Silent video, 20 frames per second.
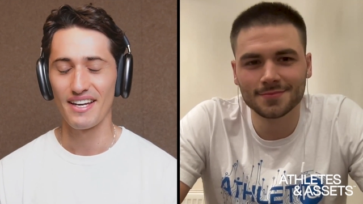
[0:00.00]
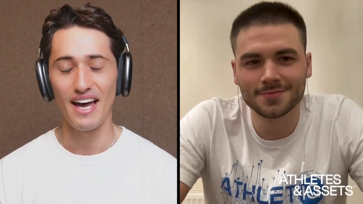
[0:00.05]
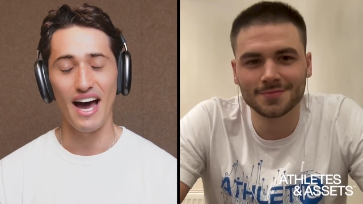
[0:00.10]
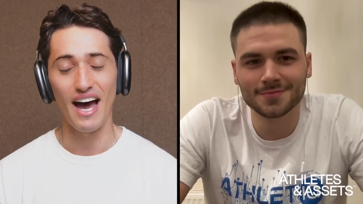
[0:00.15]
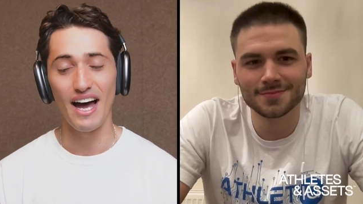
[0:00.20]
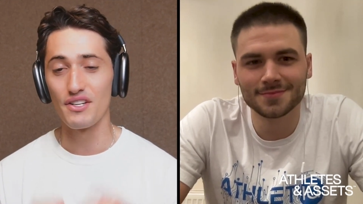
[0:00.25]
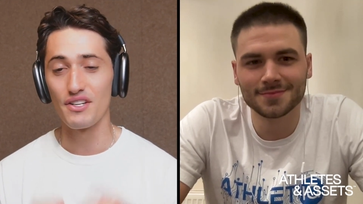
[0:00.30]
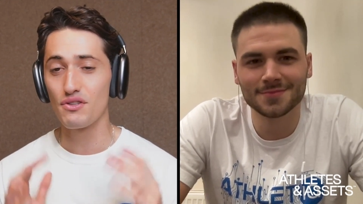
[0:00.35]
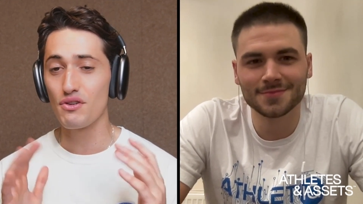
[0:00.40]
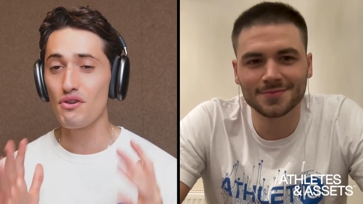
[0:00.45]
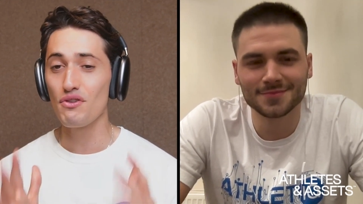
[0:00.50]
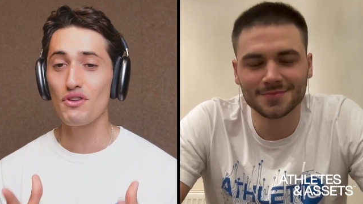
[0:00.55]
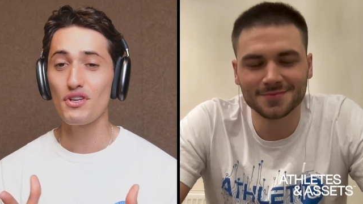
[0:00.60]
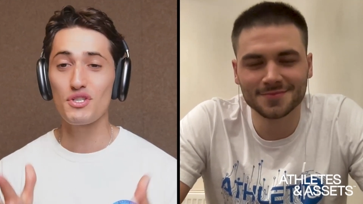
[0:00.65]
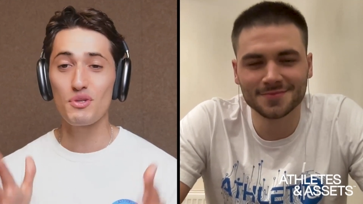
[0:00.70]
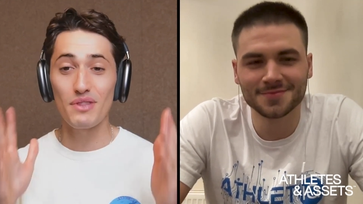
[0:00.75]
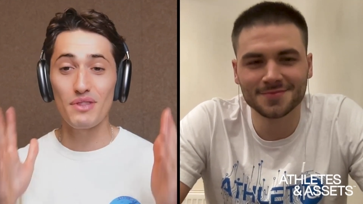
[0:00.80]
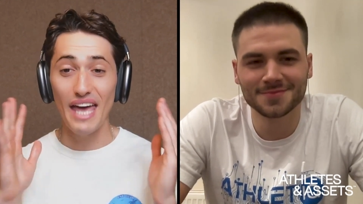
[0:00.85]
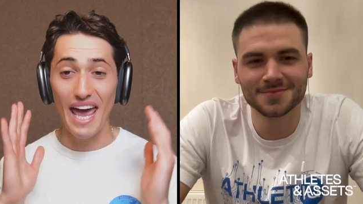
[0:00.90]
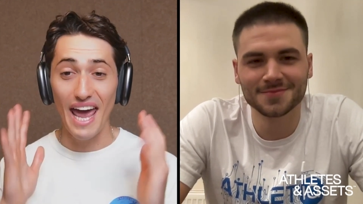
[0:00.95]
Speaker 1: I do
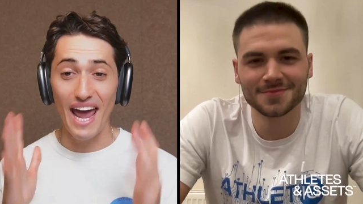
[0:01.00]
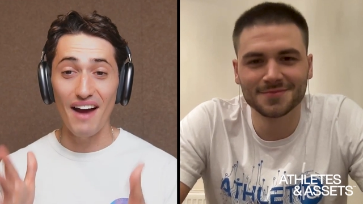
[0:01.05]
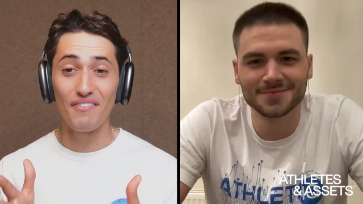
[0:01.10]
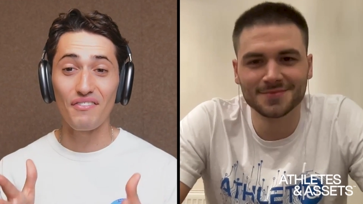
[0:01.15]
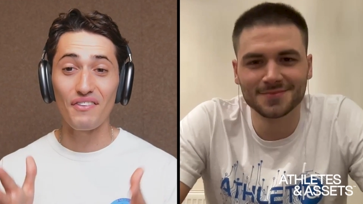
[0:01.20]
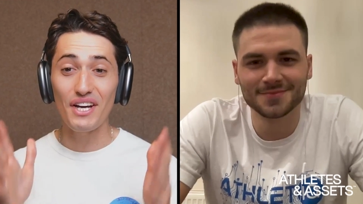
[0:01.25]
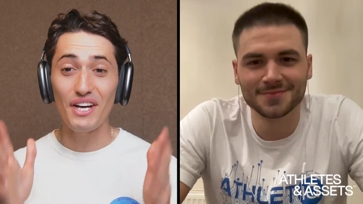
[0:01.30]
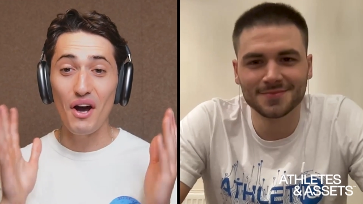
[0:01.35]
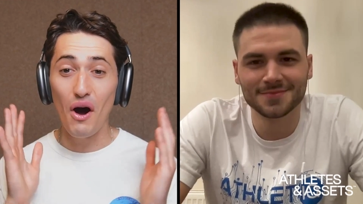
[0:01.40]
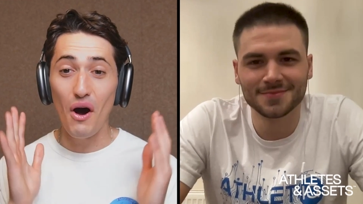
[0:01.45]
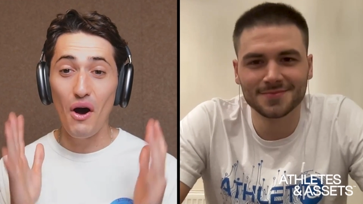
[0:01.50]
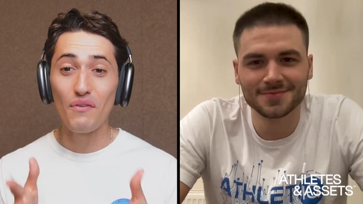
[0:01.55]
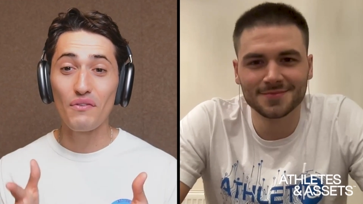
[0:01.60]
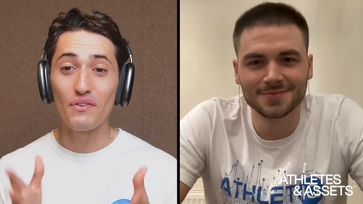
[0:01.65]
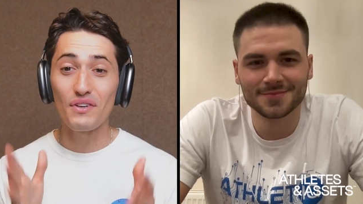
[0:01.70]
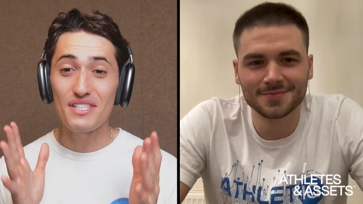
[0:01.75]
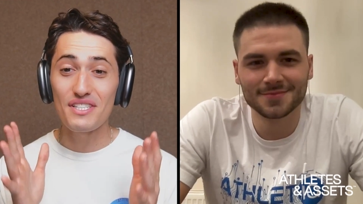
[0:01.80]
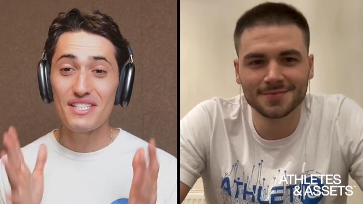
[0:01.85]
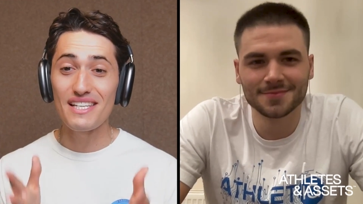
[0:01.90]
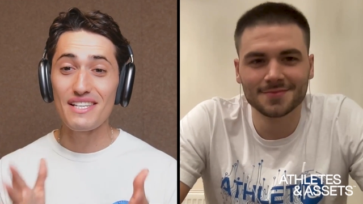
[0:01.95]
this with every
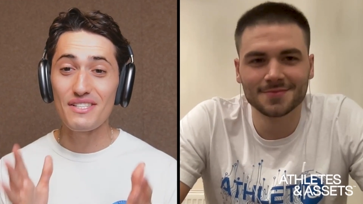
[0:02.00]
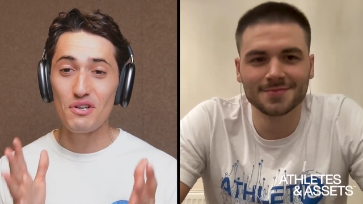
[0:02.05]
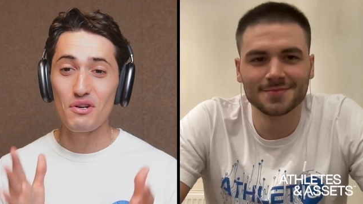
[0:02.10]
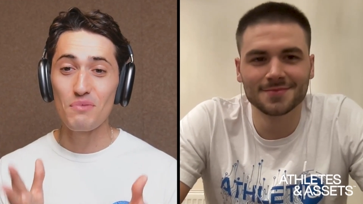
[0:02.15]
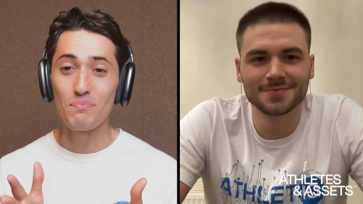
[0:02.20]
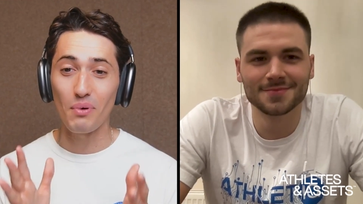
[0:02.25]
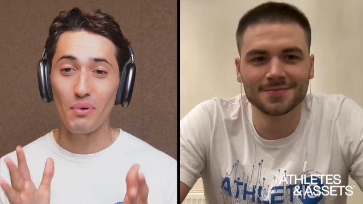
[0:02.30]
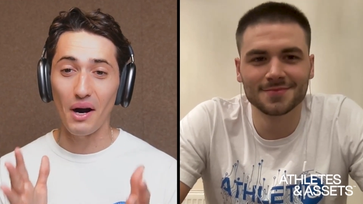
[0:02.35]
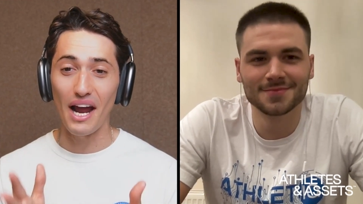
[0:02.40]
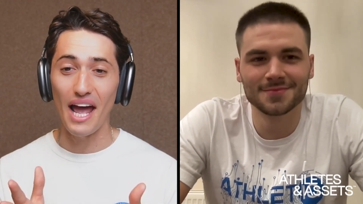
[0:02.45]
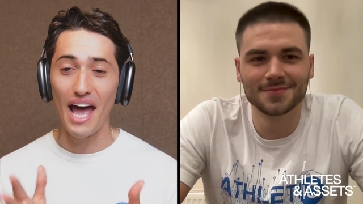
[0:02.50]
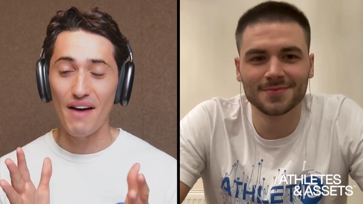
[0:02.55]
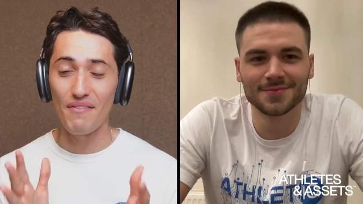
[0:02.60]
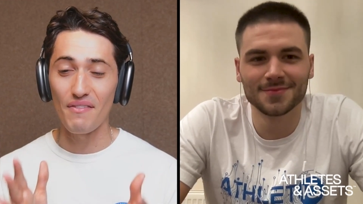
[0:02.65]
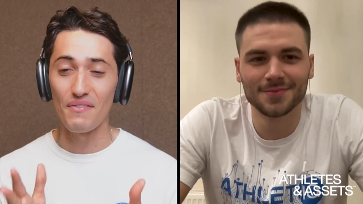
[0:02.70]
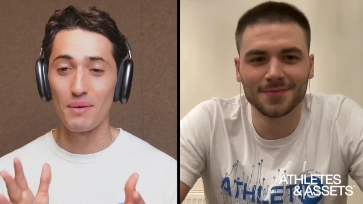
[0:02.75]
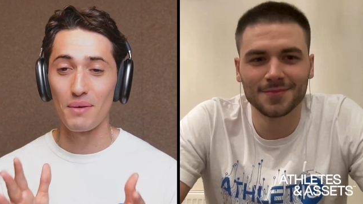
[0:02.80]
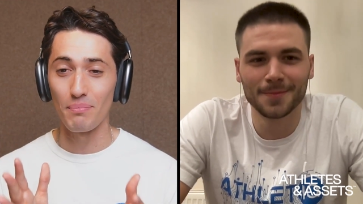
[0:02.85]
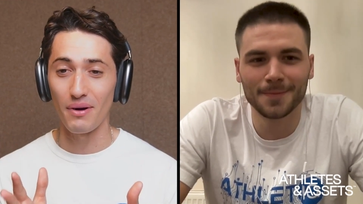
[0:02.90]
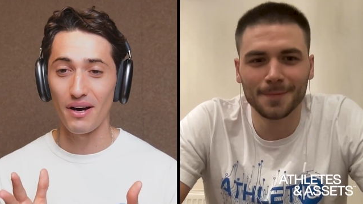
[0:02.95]
overseas hooper I have
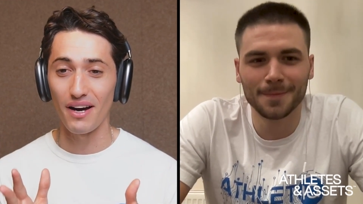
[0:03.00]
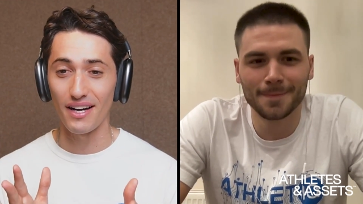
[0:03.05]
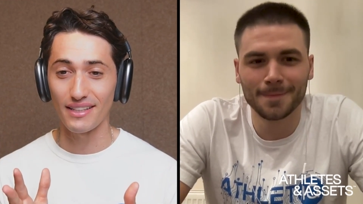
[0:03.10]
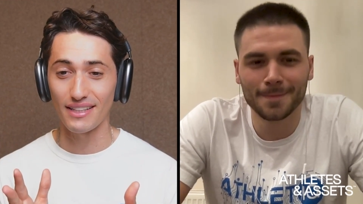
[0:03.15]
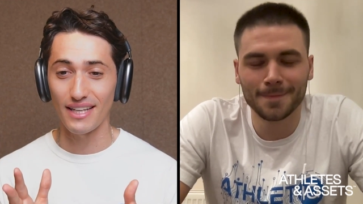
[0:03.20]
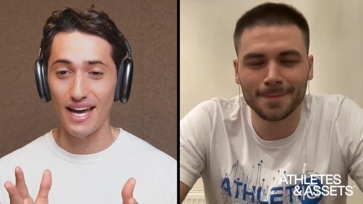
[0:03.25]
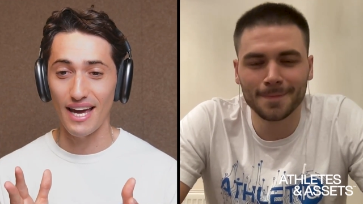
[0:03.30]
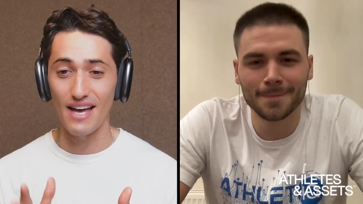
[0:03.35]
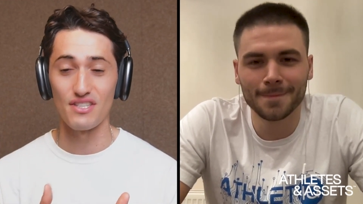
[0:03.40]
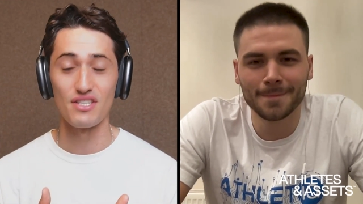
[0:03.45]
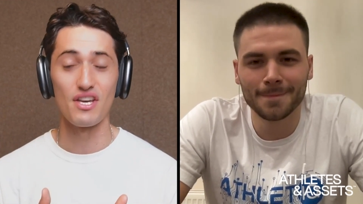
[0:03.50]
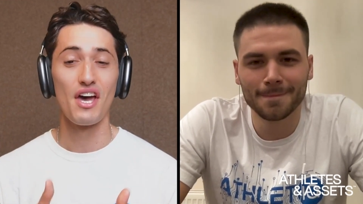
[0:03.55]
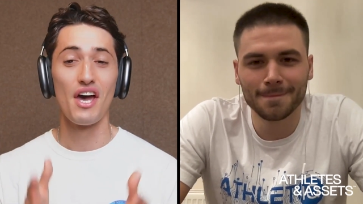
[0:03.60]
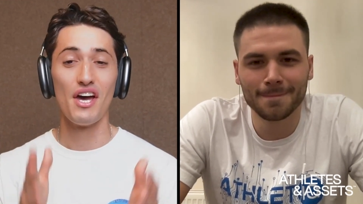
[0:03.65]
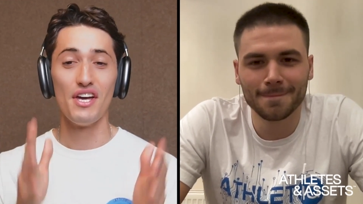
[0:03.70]
on the podcast.